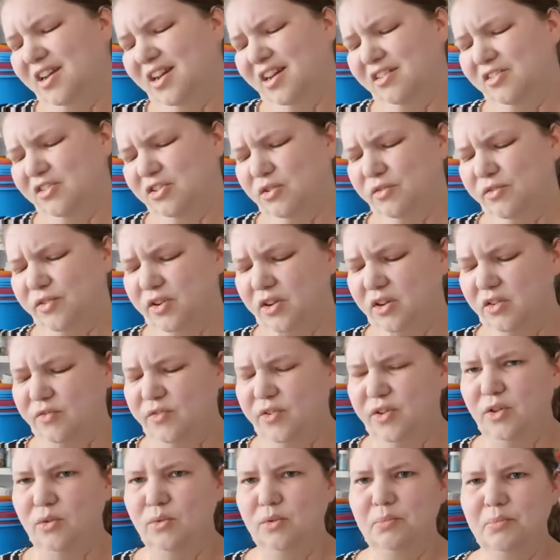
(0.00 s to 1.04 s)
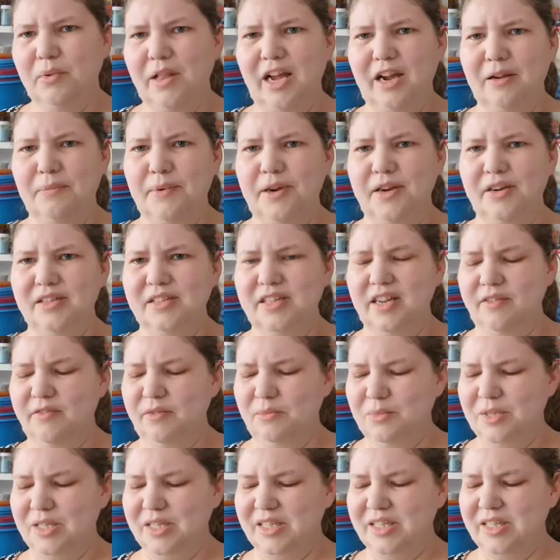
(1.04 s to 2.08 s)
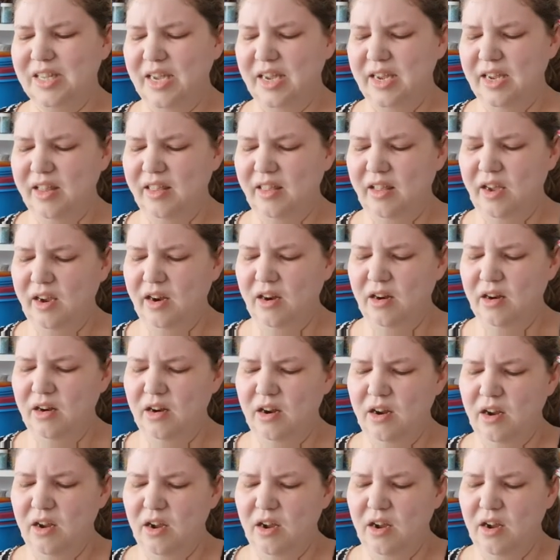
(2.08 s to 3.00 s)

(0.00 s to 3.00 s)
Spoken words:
don't know if you could fill it with blackberries and have them stay in there.